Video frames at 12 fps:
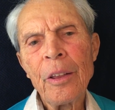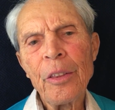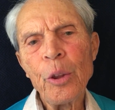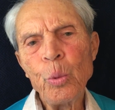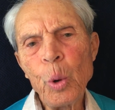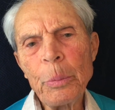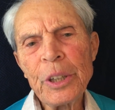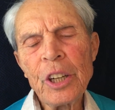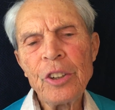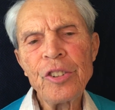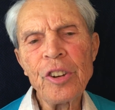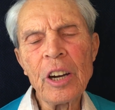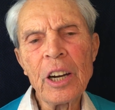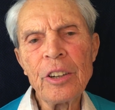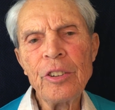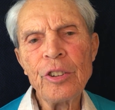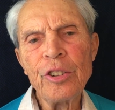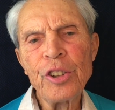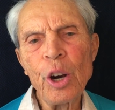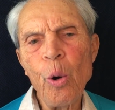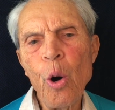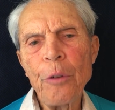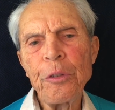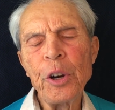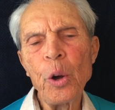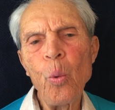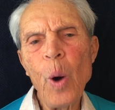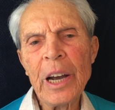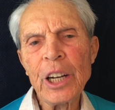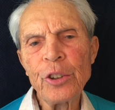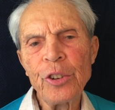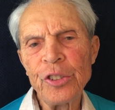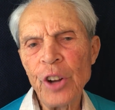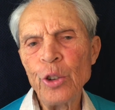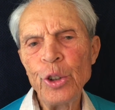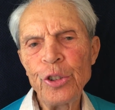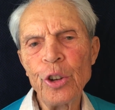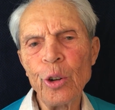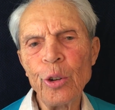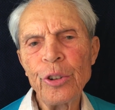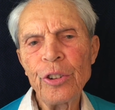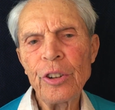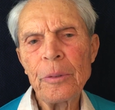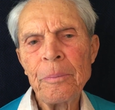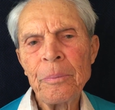The woman in charge is so often away at socials,